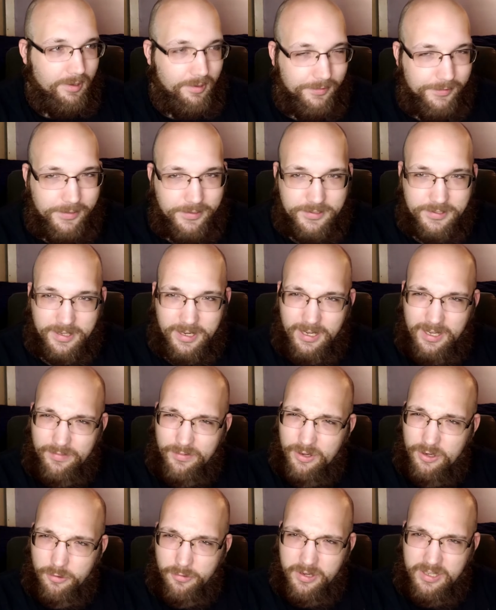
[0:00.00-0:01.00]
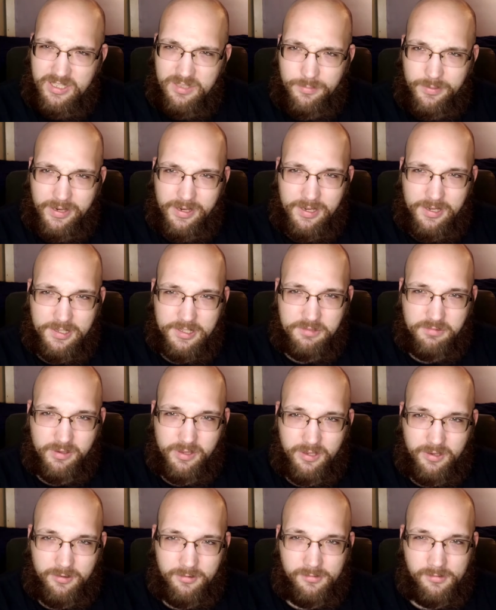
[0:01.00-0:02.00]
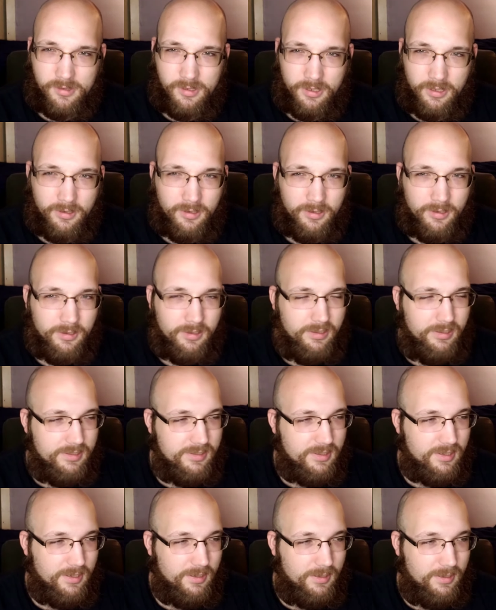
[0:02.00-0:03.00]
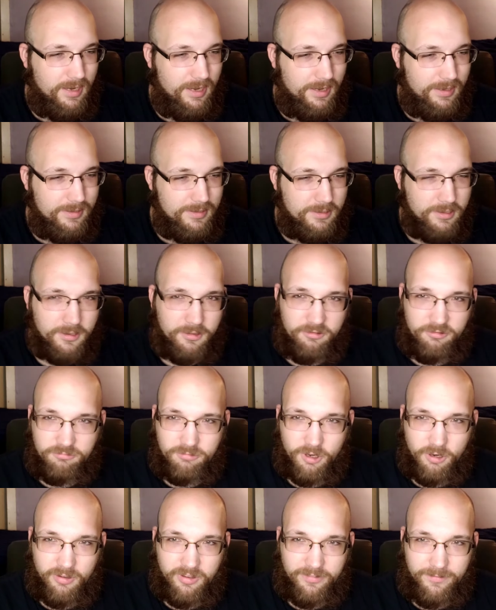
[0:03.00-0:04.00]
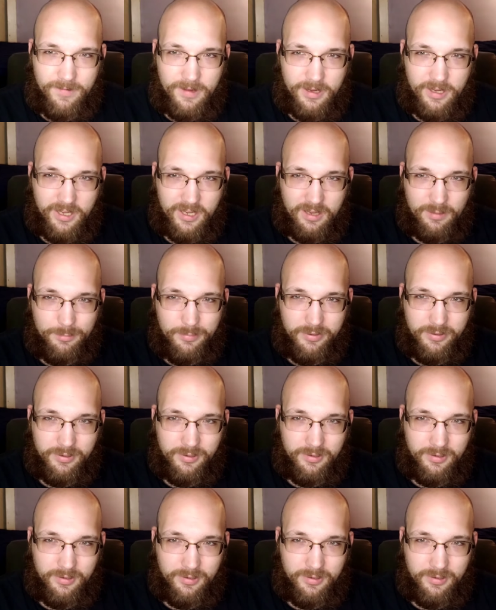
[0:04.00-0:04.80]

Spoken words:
And it's kind of annoying, to be honest with you. It's like, guys, grow the fuck up.